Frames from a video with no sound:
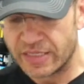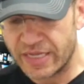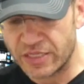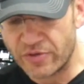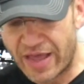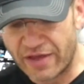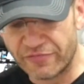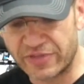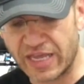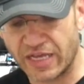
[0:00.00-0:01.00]
Then you
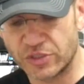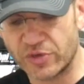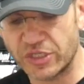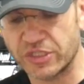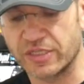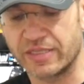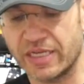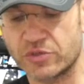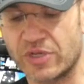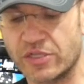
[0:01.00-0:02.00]
have the hydration and
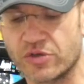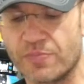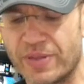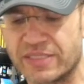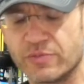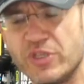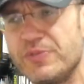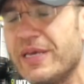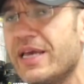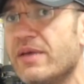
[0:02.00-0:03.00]
electrolyte complex,
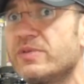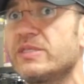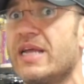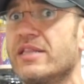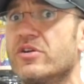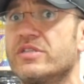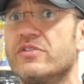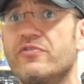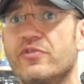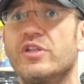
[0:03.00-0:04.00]
which became standard
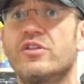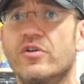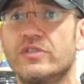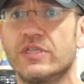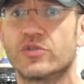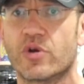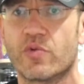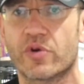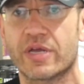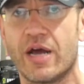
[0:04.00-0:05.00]
in fully dosed intra
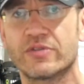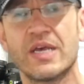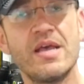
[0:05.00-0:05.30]
workouts.